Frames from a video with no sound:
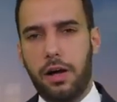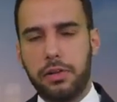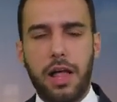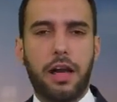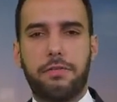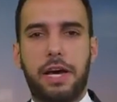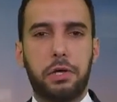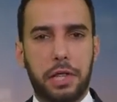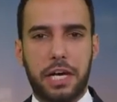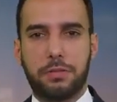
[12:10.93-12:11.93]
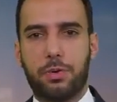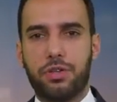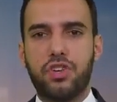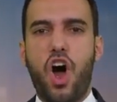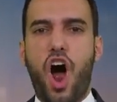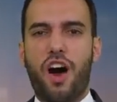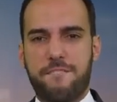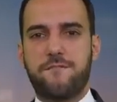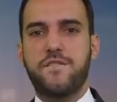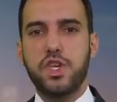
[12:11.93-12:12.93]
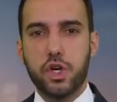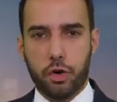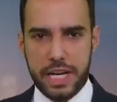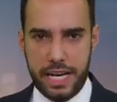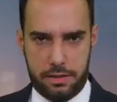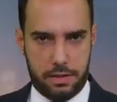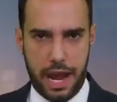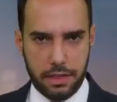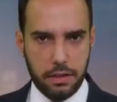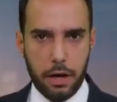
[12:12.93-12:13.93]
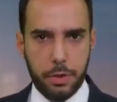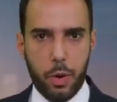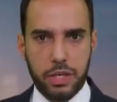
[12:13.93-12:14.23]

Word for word: A lot of health experts are furious at the